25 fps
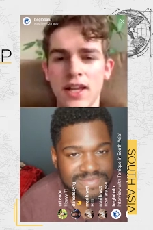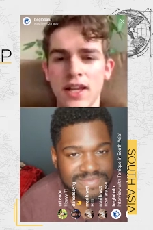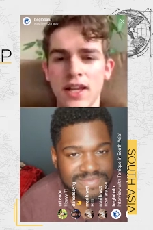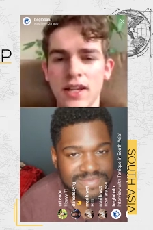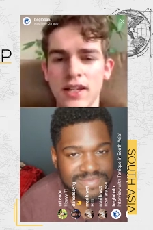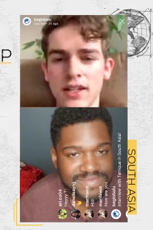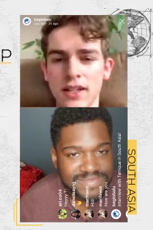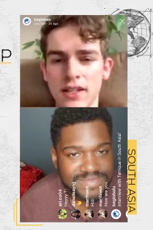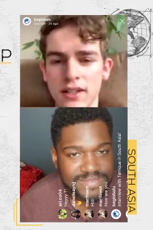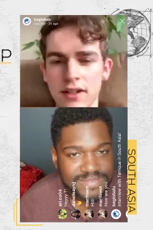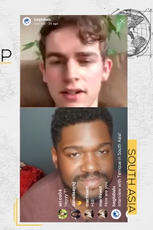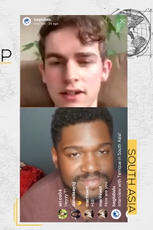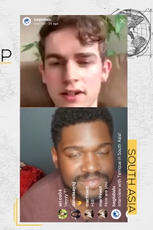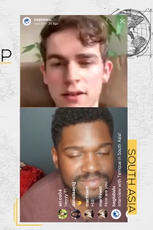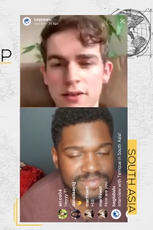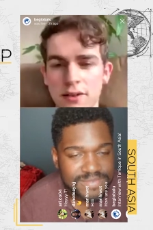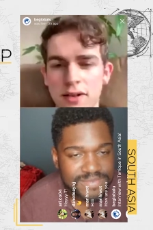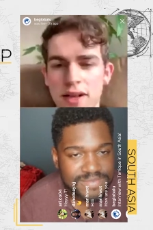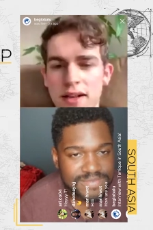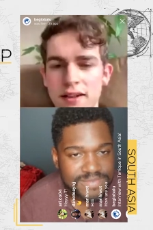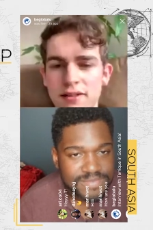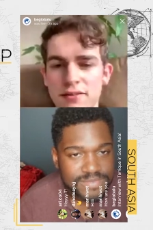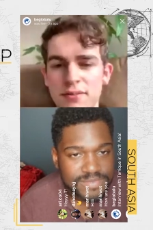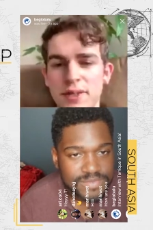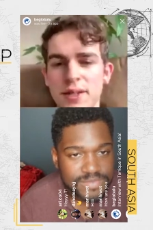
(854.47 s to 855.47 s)
Speaker 1: you know
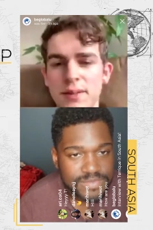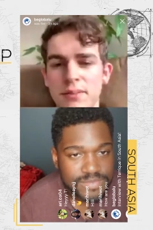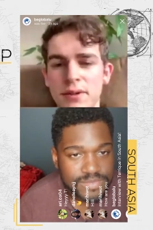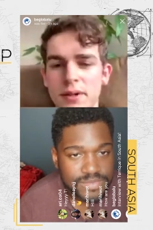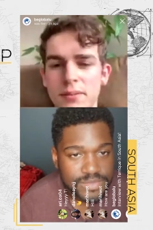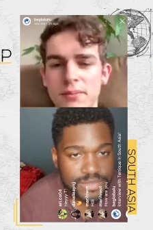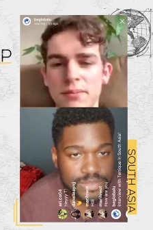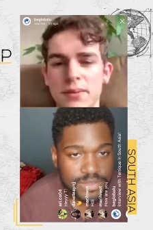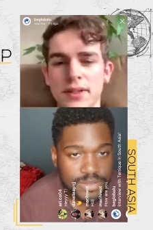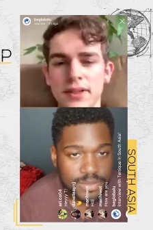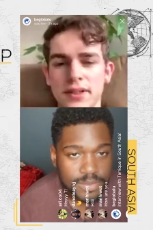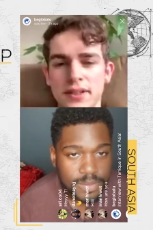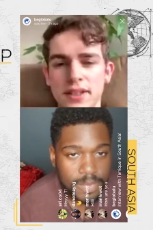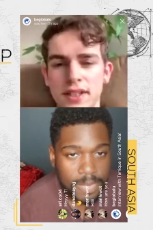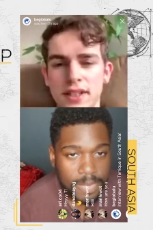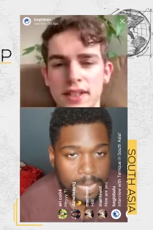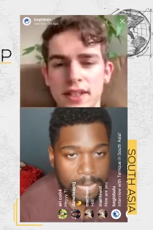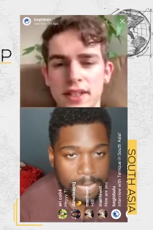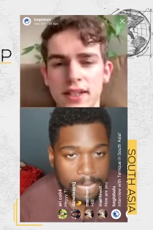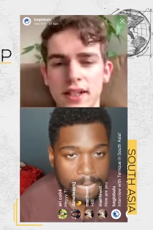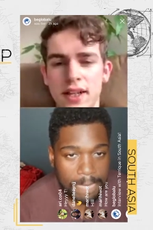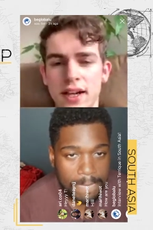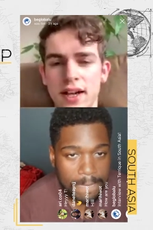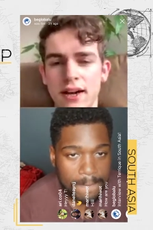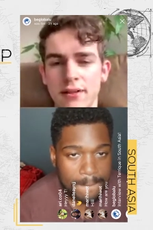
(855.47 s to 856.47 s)
native people and building
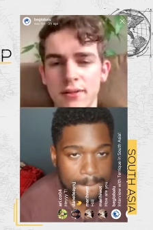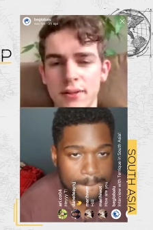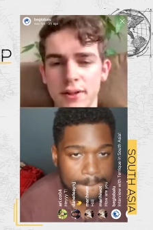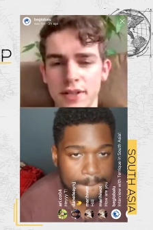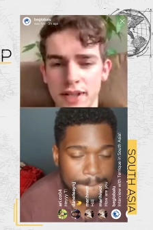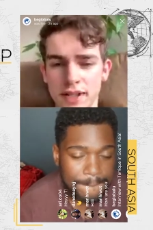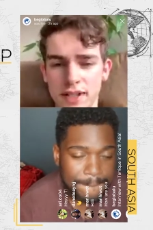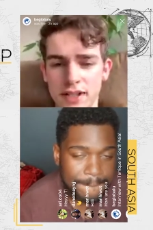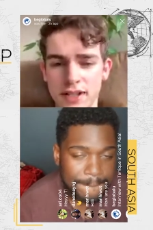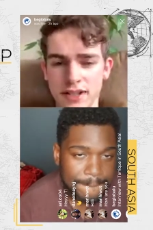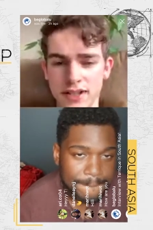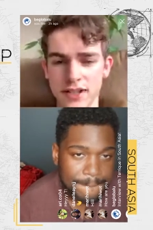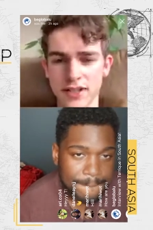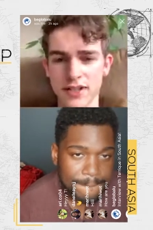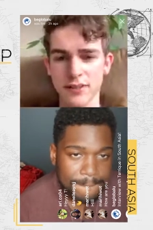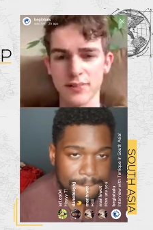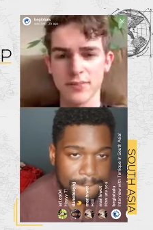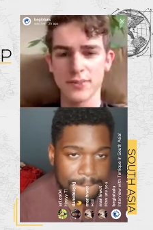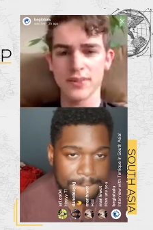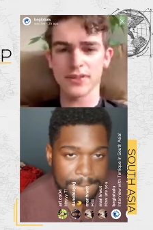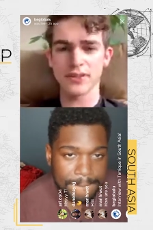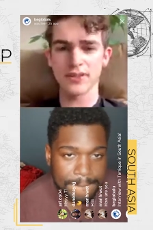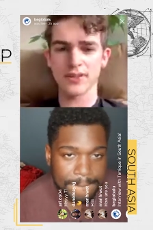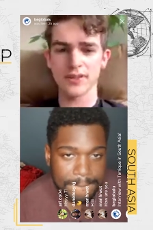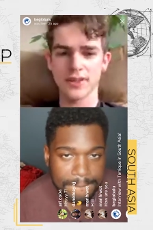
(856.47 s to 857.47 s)
uh,
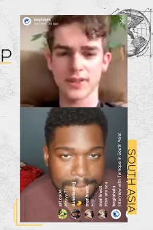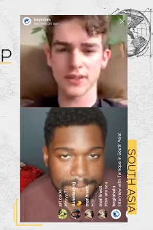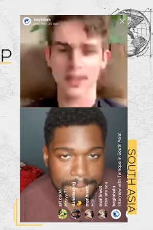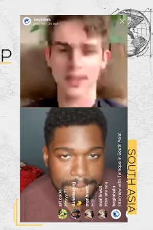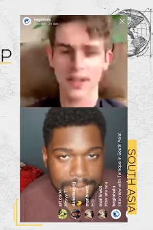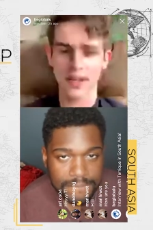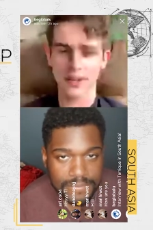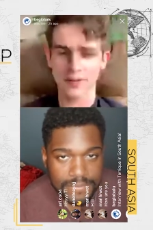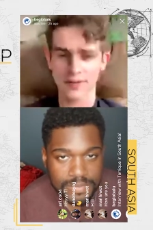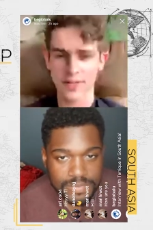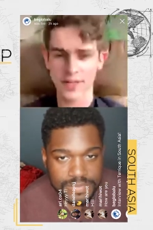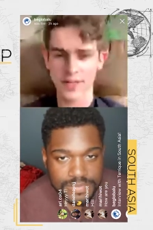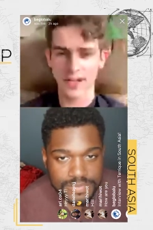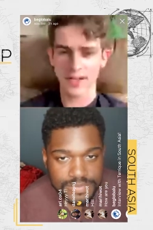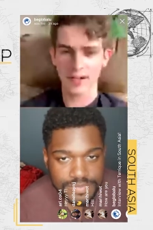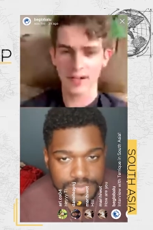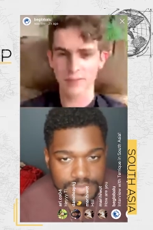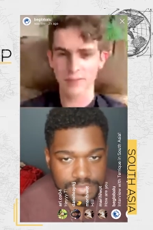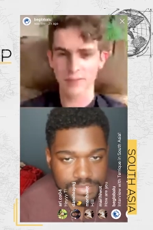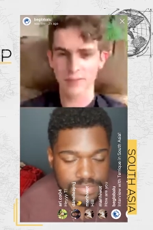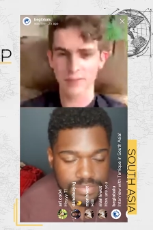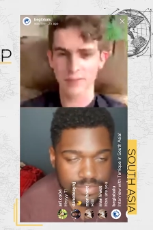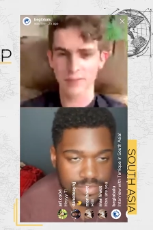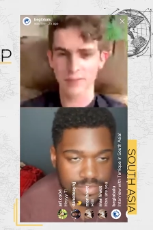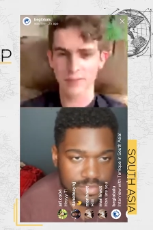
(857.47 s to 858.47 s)
relationships kind of in that
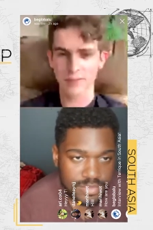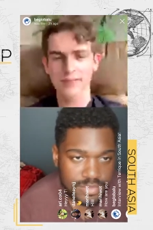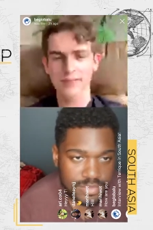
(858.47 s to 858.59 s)
capacity